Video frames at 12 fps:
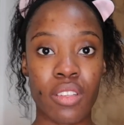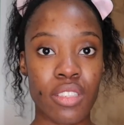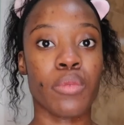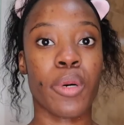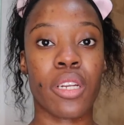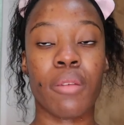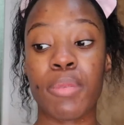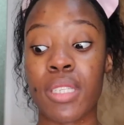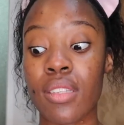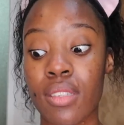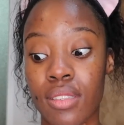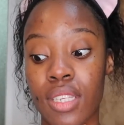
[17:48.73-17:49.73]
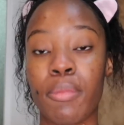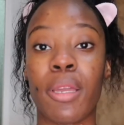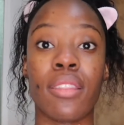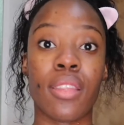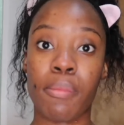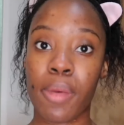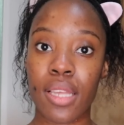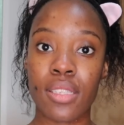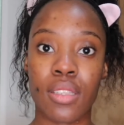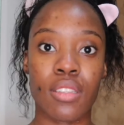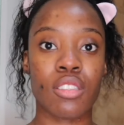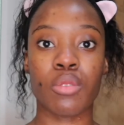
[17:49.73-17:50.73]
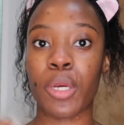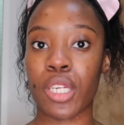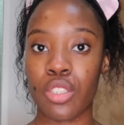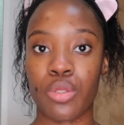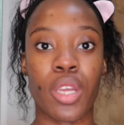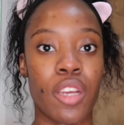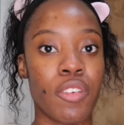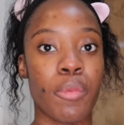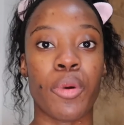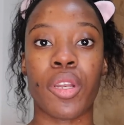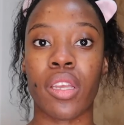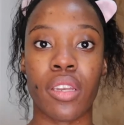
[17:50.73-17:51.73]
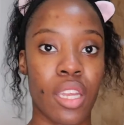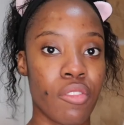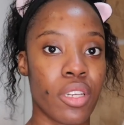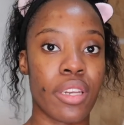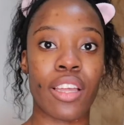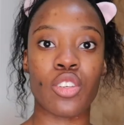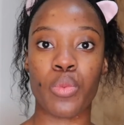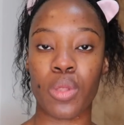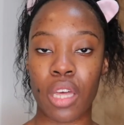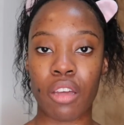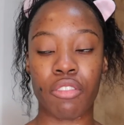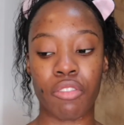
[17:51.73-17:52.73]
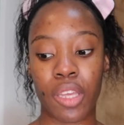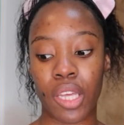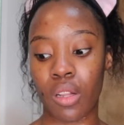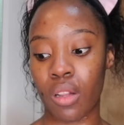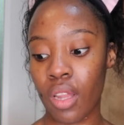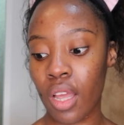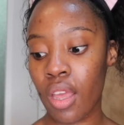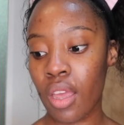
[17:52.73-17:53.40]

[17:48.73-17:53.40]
this is what besides the steaming and the mask, this is what I do every morning and every night without fail.